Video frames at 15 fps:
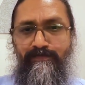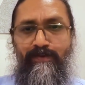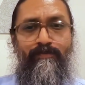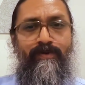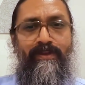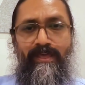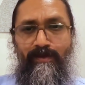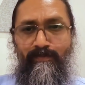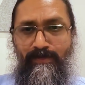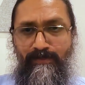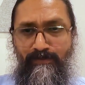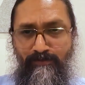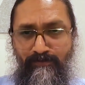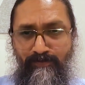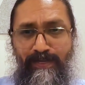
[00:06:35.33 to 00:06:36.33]
we have been
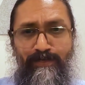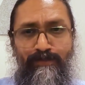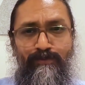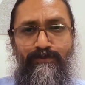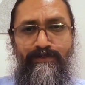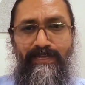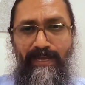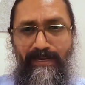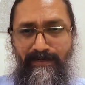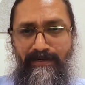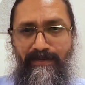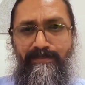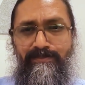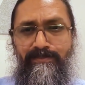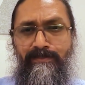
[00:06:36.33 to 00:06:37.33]
able to find good
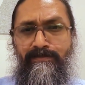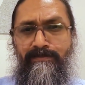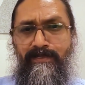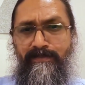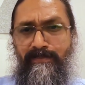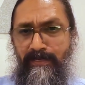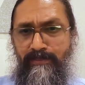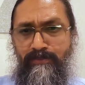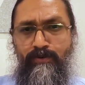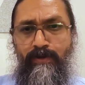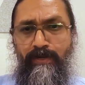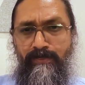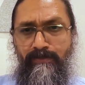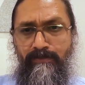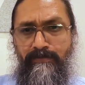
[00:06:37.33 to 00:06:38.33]
candidatures, and that is
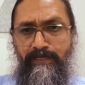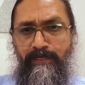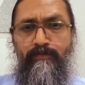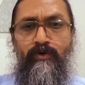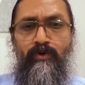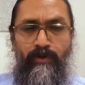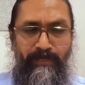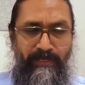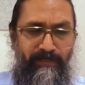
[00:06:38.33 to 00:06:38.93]
going to keep growing.